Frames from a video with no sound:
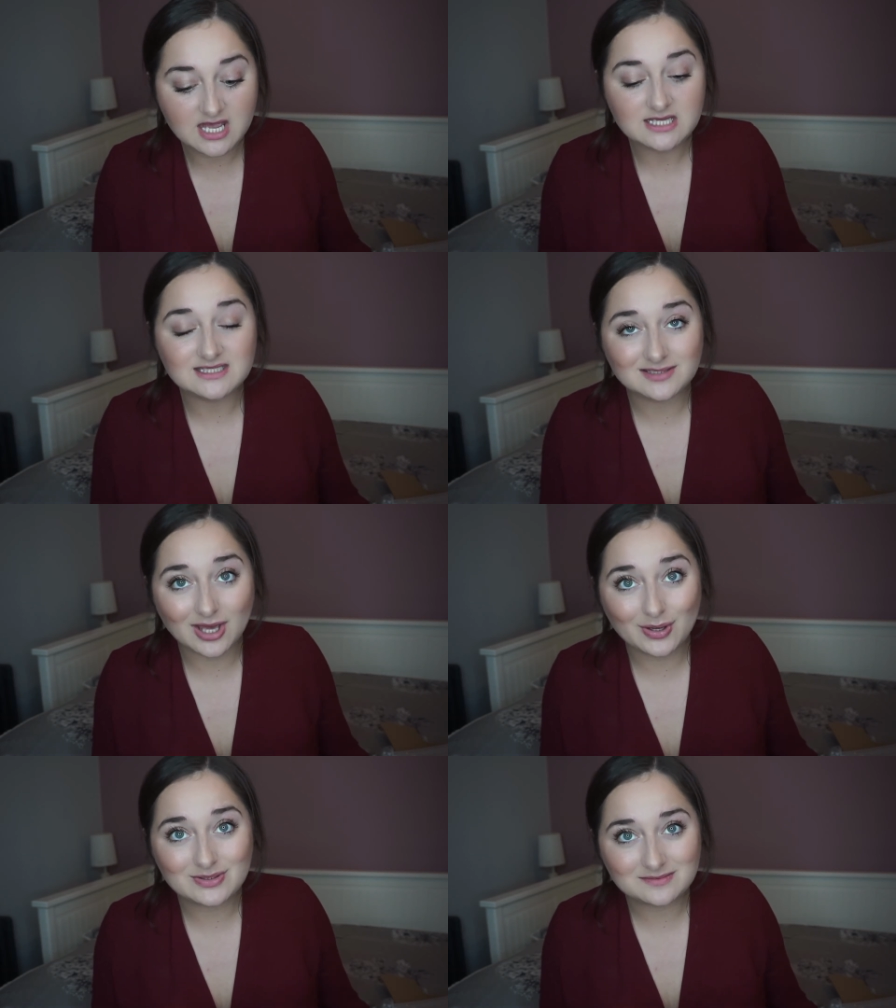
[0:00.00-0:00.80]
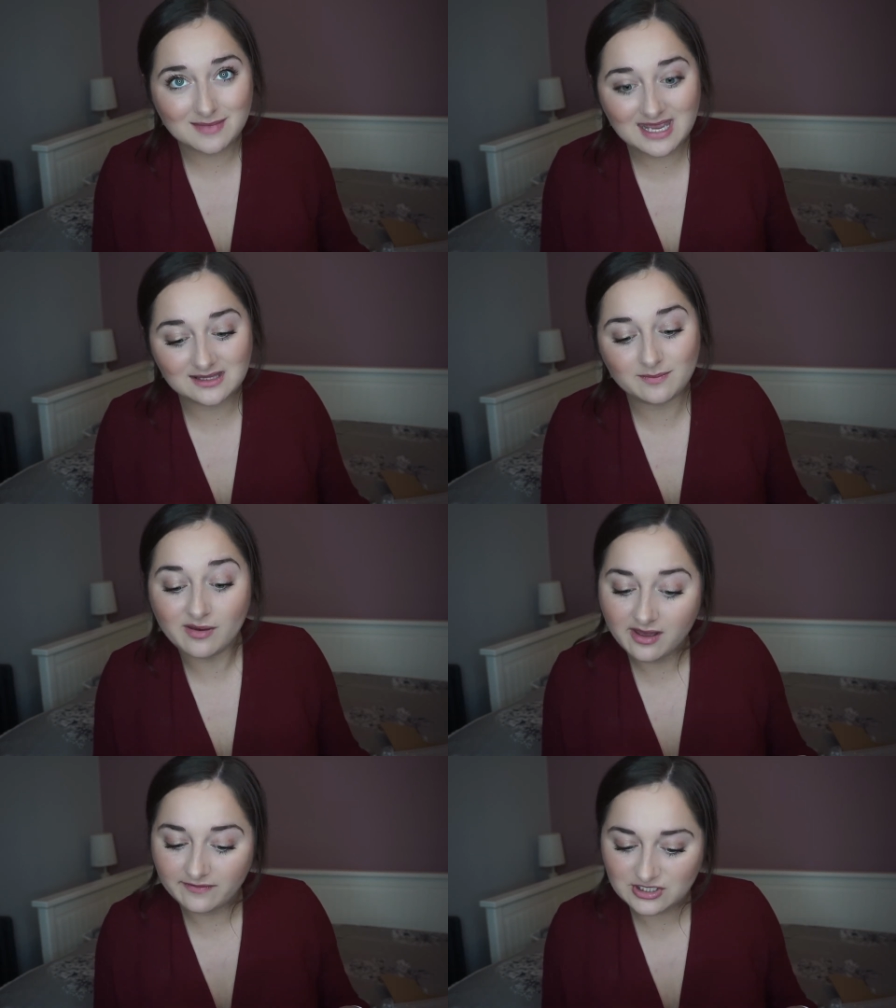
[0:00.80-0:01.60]
So to make the
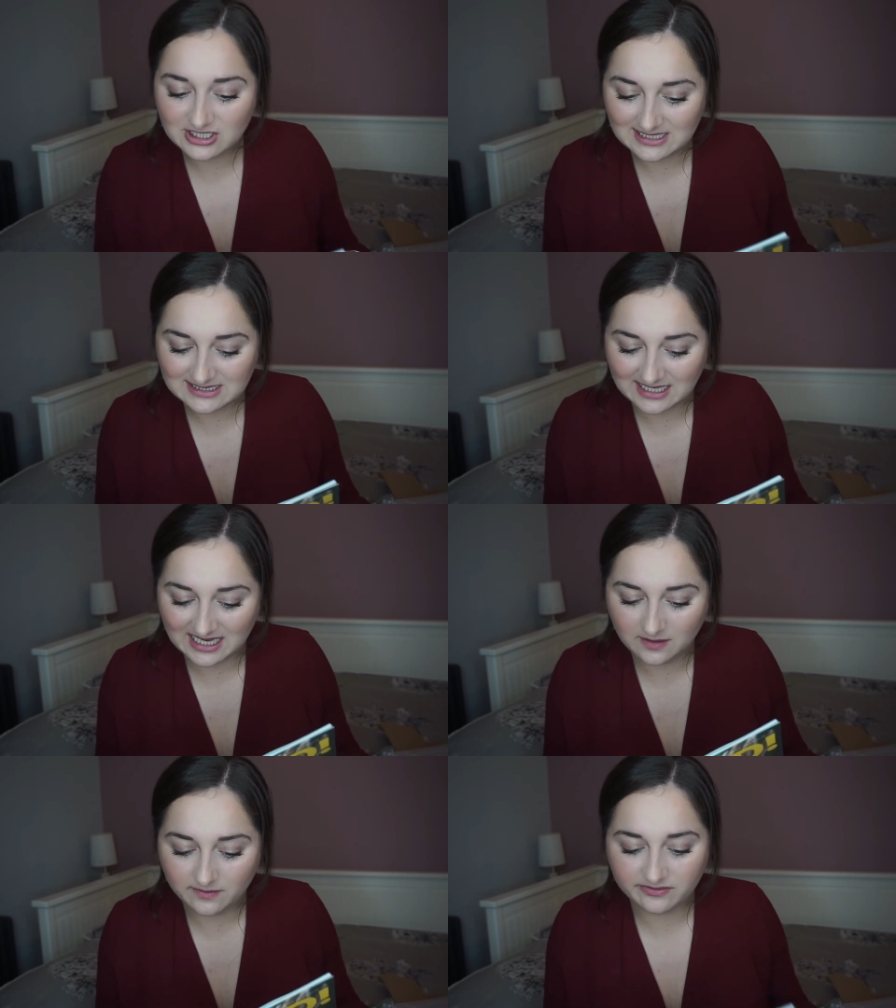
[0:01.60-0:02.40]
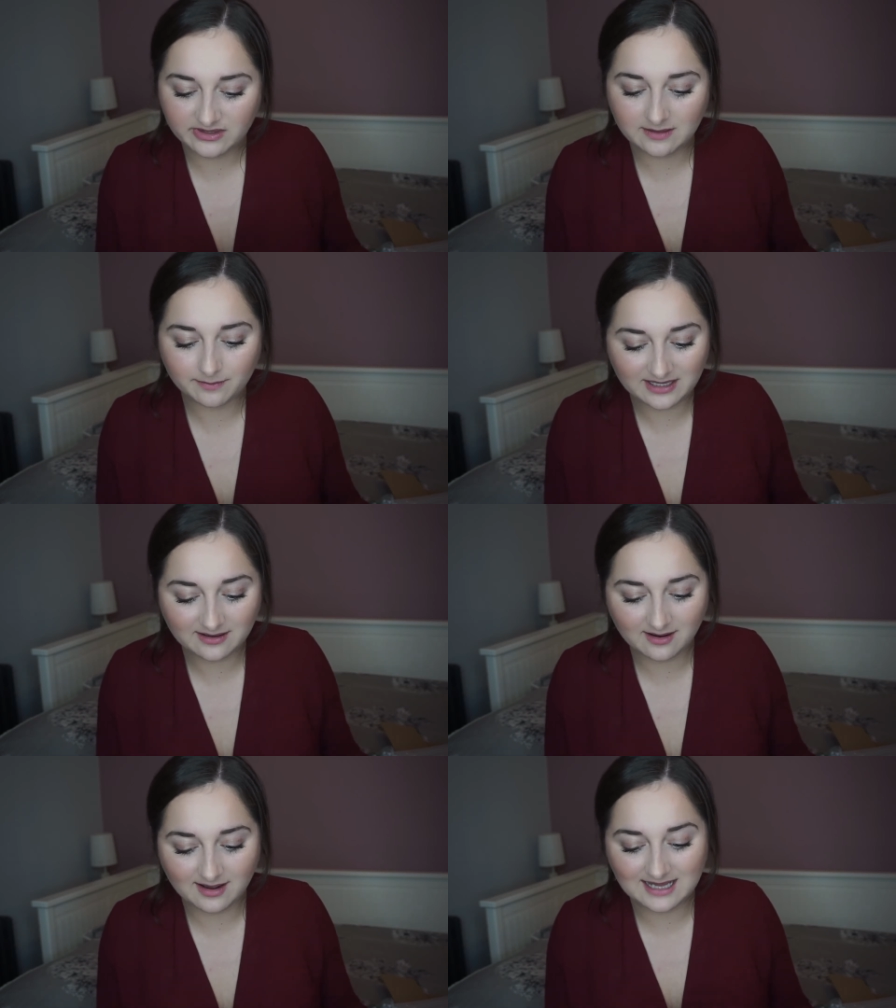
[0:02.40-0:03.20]
perfect gin tea with the
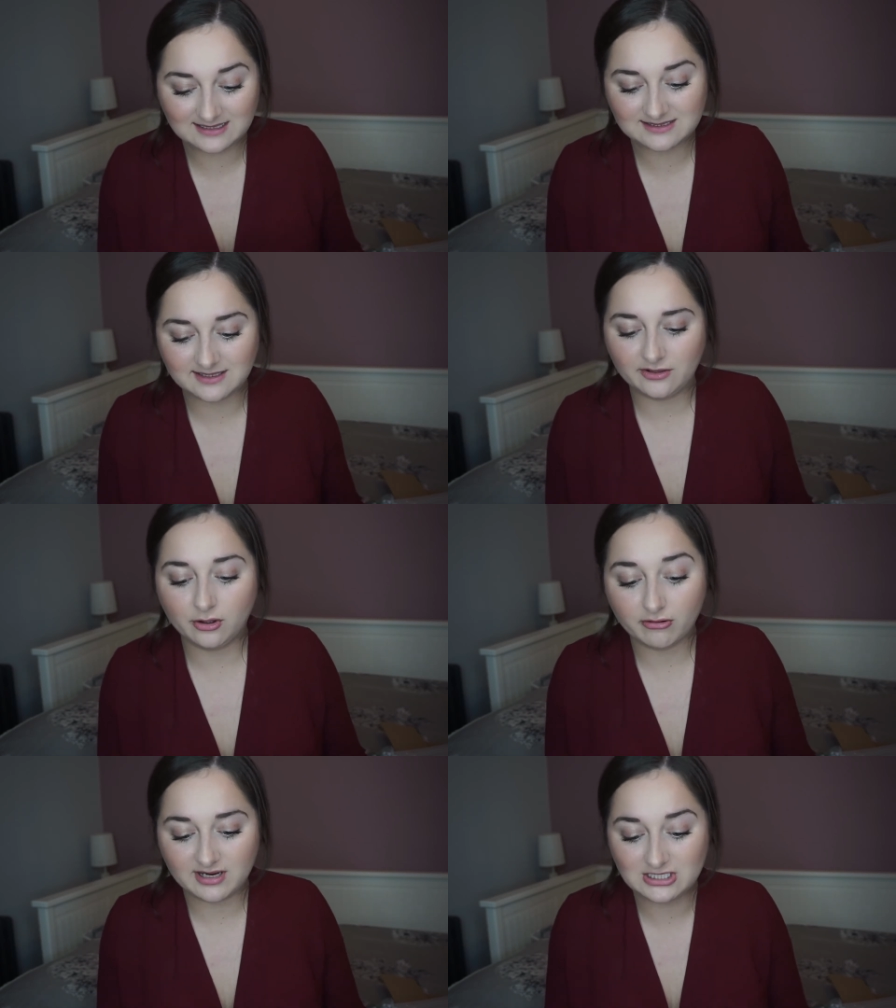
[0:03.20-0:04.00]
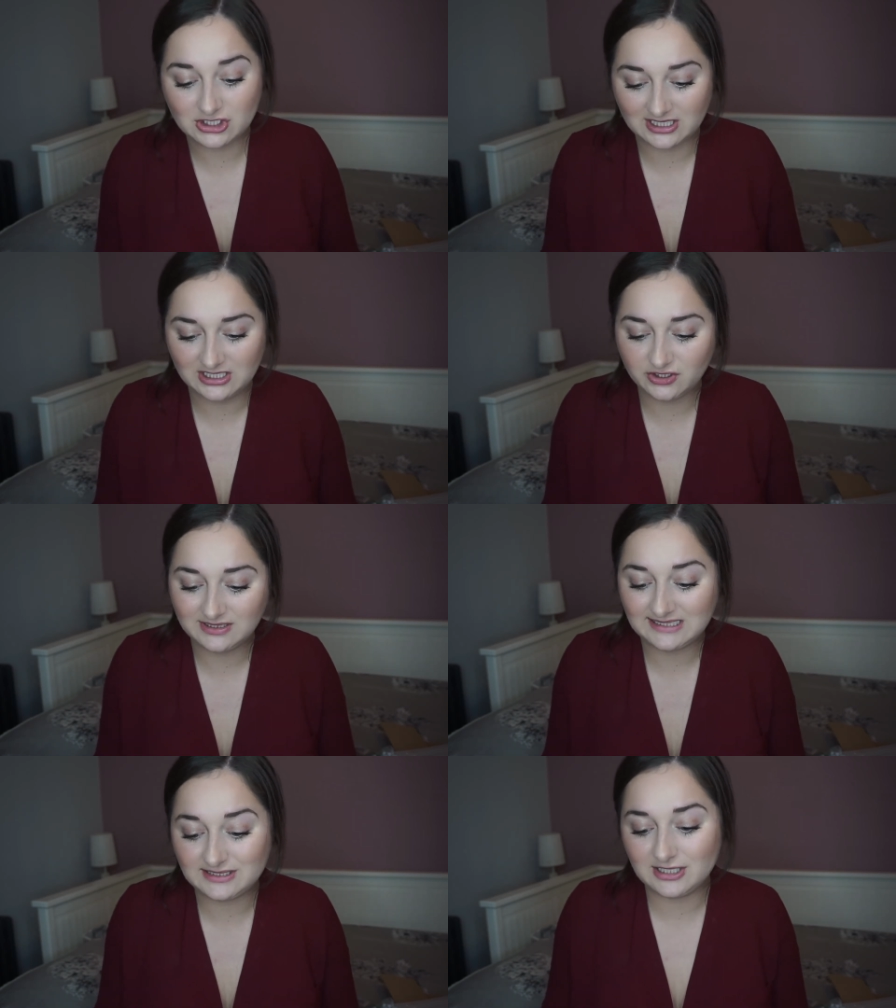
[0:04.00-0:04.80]
Pienaar and Son Orient Gin, you
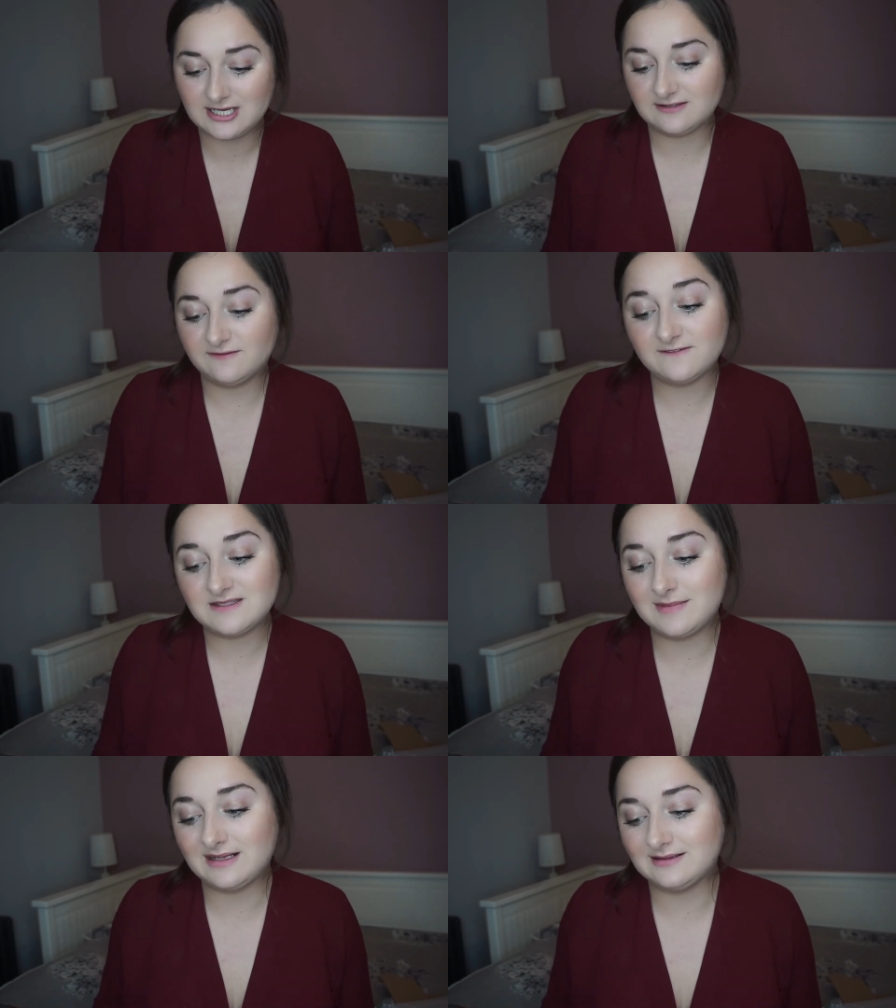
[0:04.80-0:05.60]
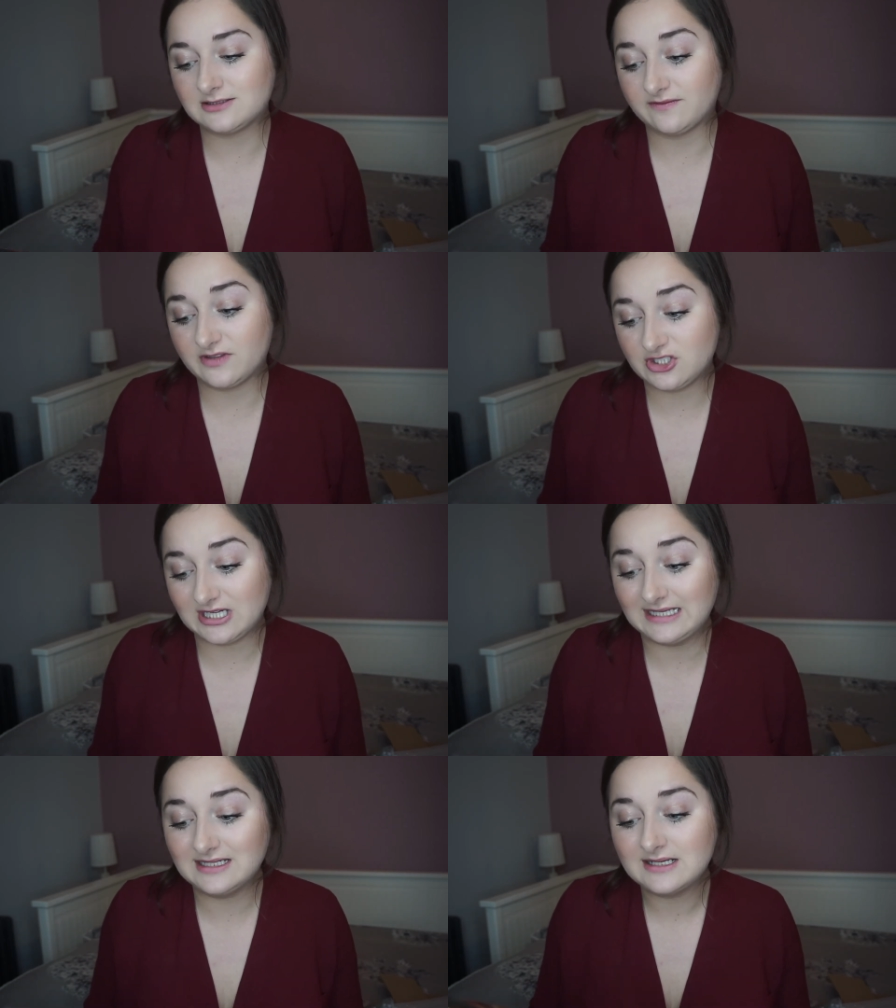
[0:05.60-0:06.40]
need to use 50ml of the
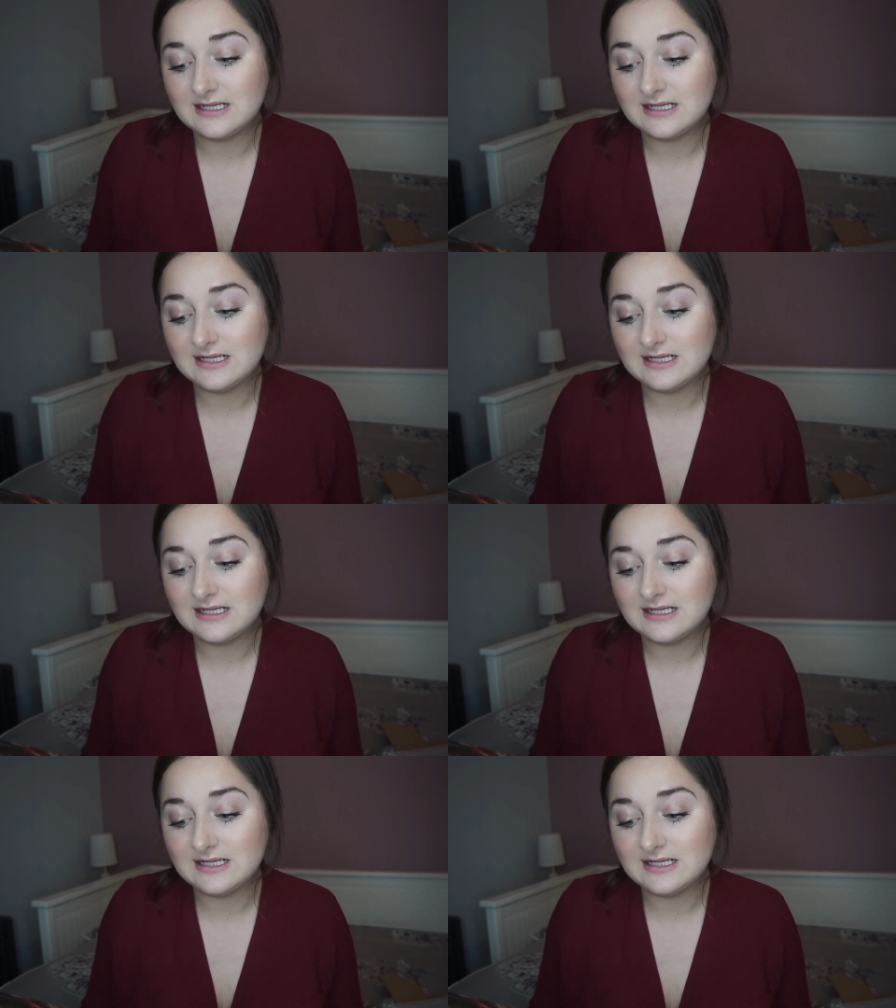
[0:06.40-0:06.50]
gin,